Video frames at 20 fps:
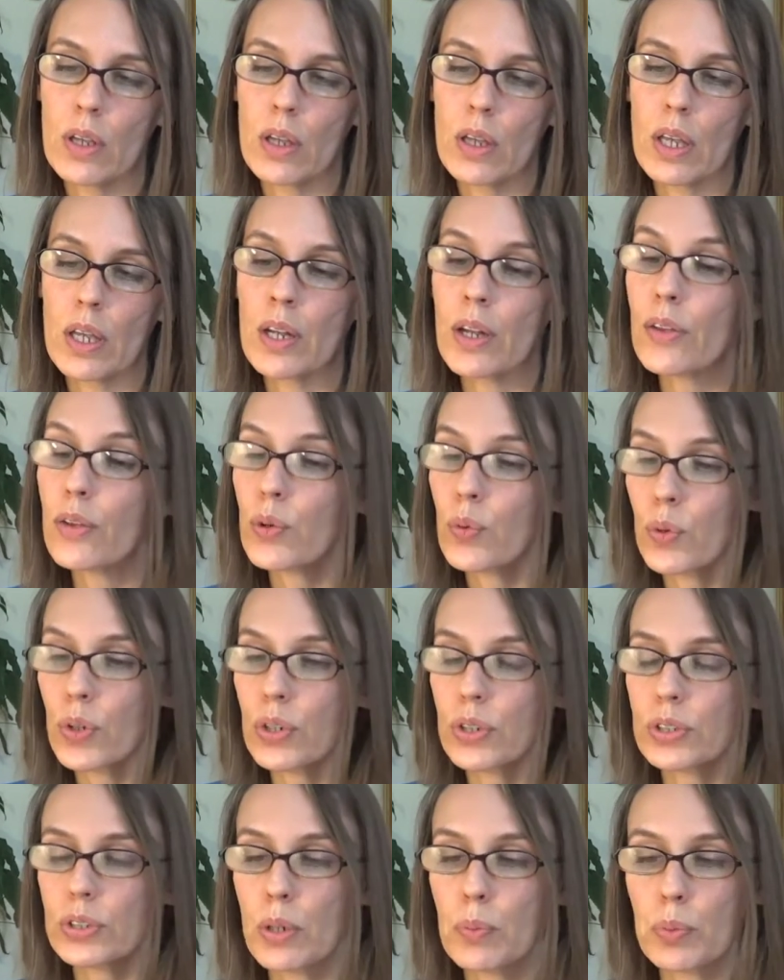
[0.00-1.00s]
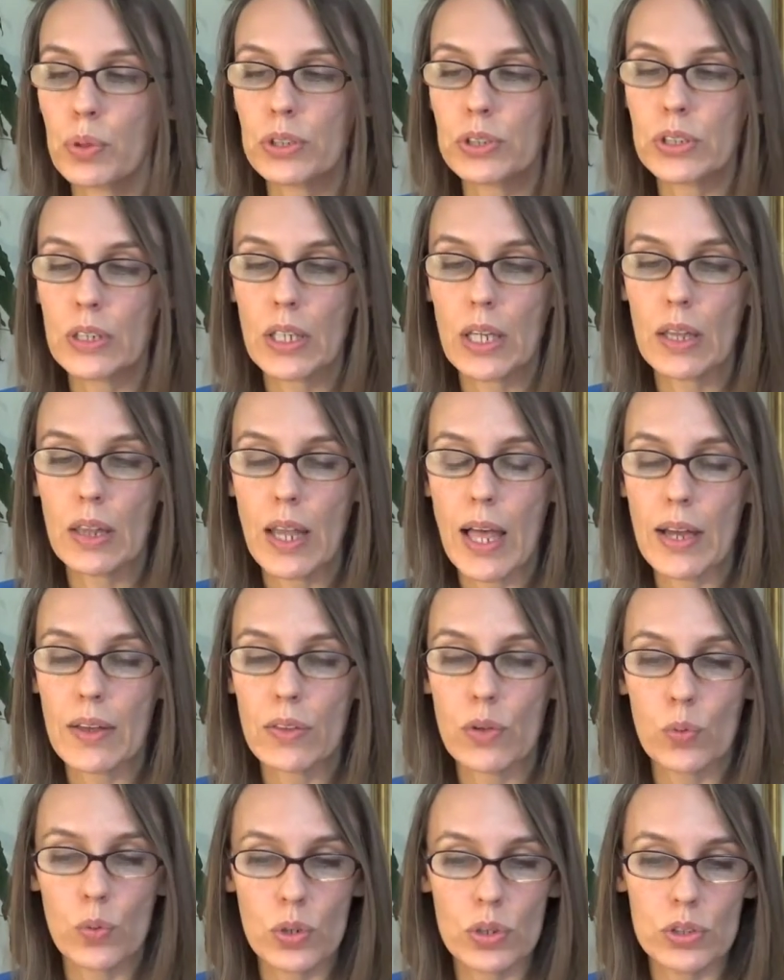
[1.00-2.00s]
In other words, a person can lack
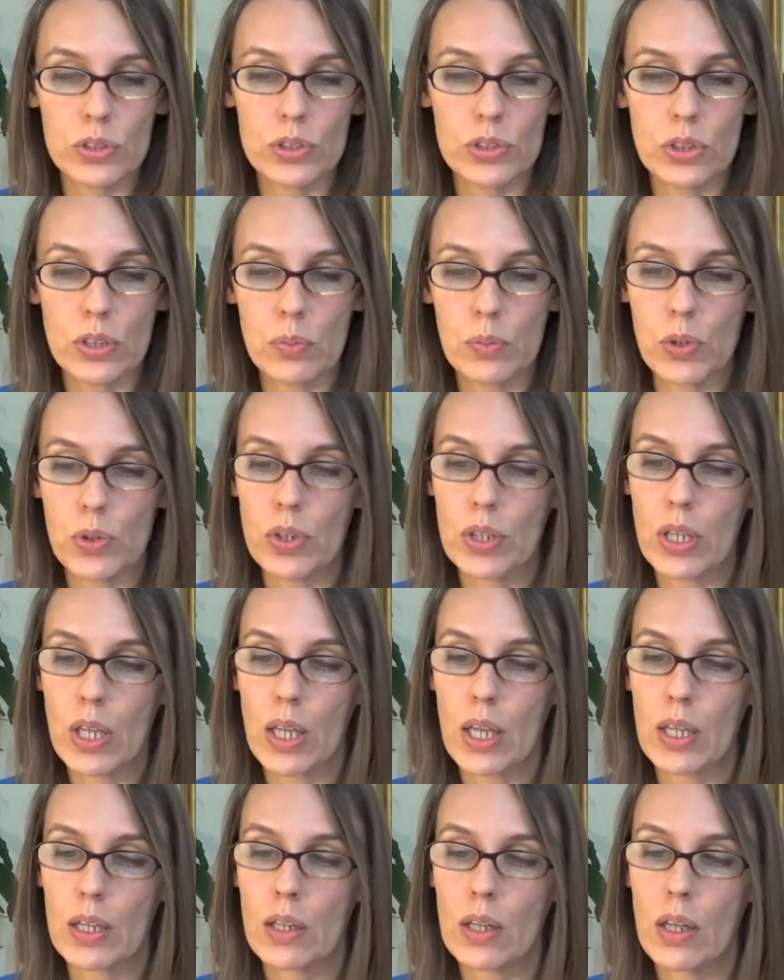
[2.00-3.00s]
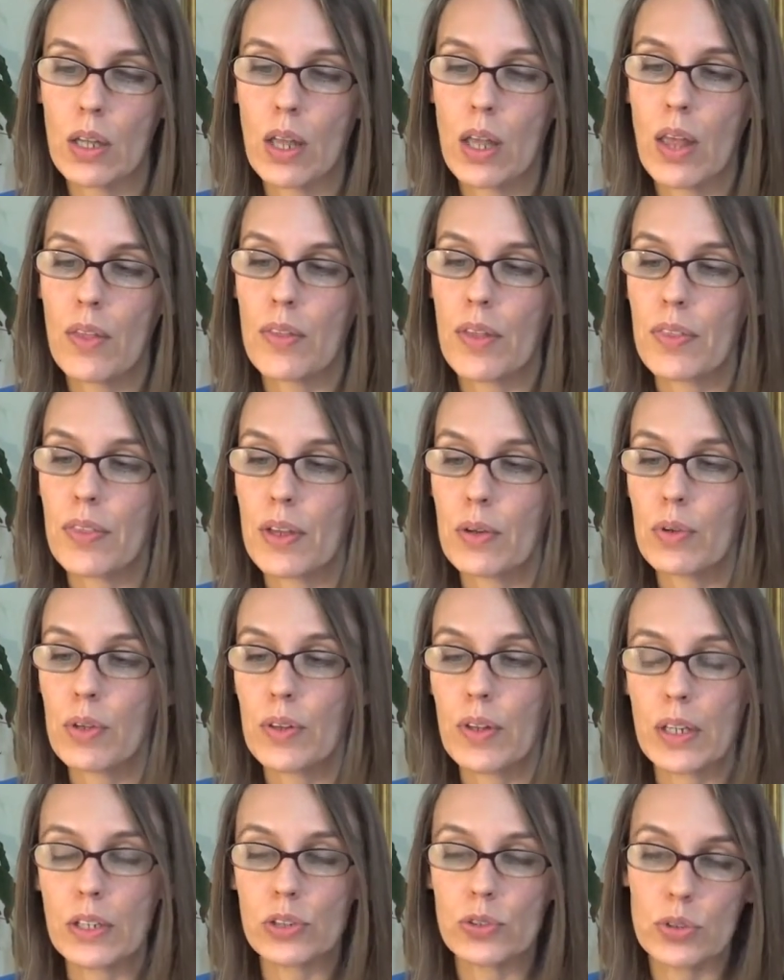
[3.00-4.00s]
the words to communicate that they
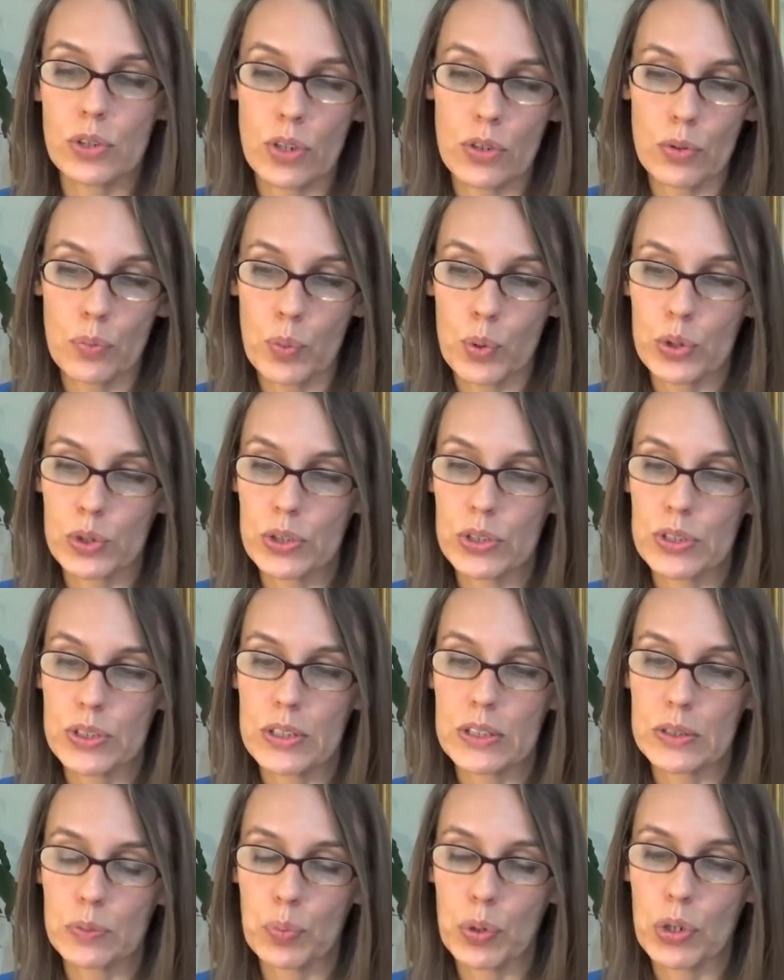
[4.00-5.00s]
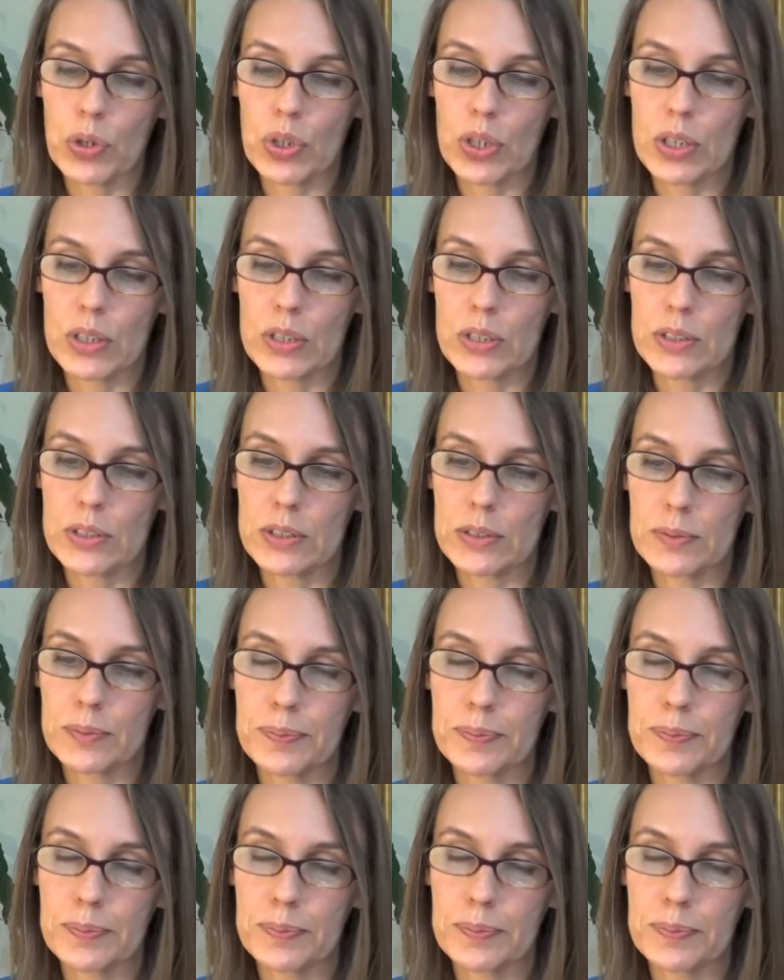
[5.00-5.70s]
relate to another person's experience.